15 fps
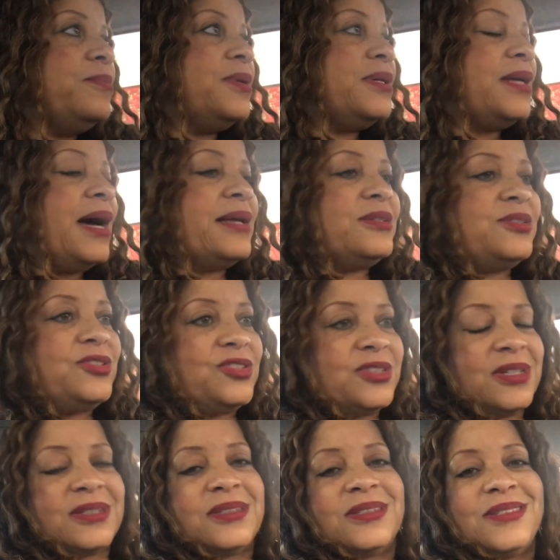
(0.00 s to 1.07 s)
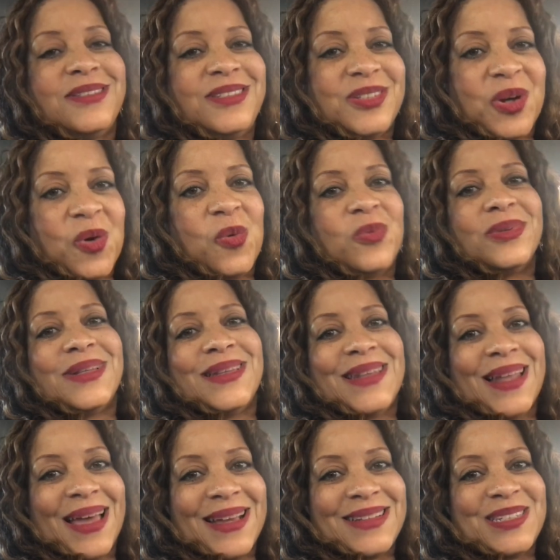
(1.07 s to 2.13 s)
But I just don't
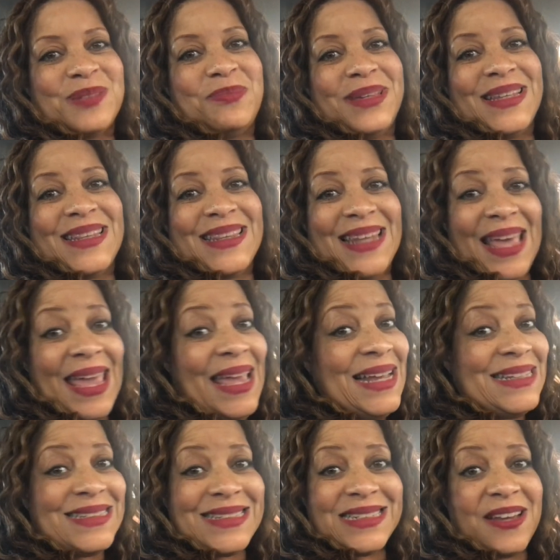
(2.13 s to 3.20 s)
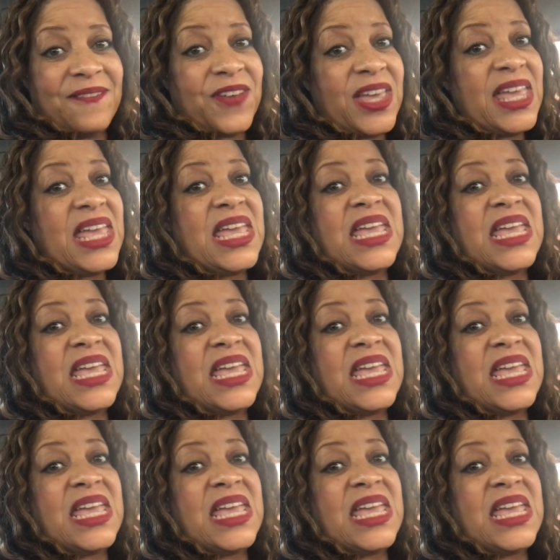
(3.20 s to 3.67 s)
like to be late for